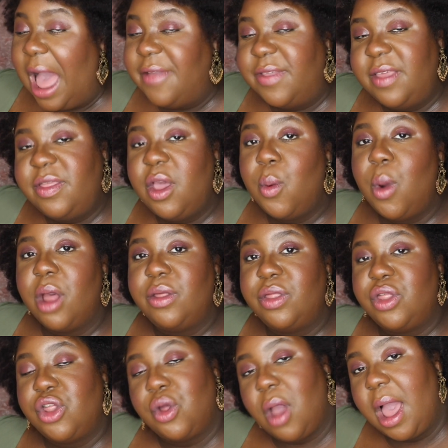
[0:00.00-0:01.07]
I think they're
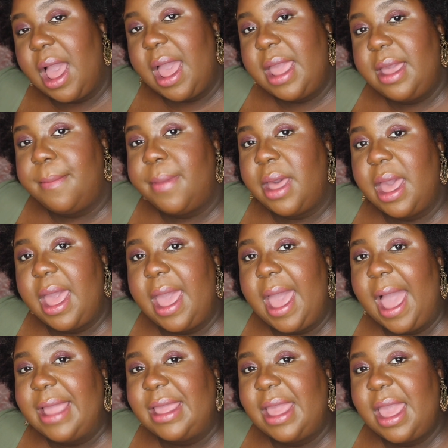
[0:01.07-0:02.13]
worth trying, but
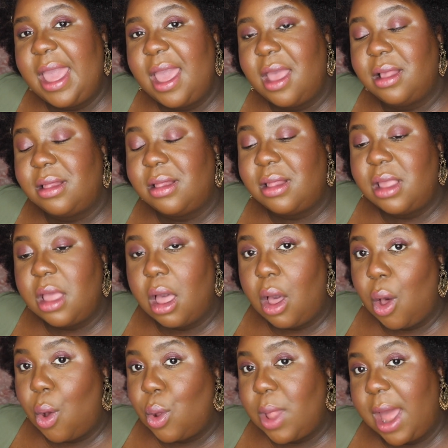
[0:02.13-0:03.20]
I can't see a
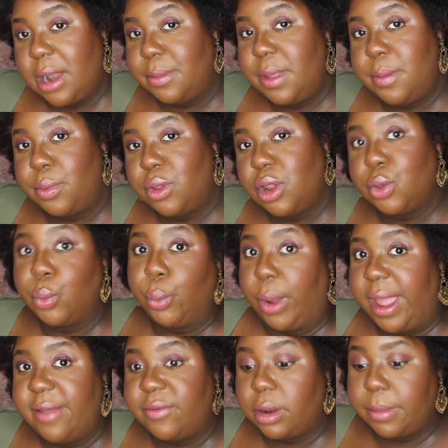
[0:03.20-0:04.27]
whole lot of people just
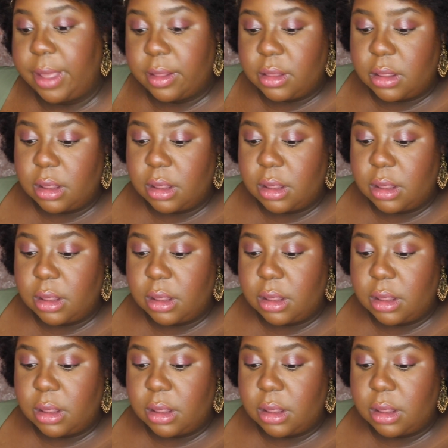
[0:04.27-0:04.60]
raving about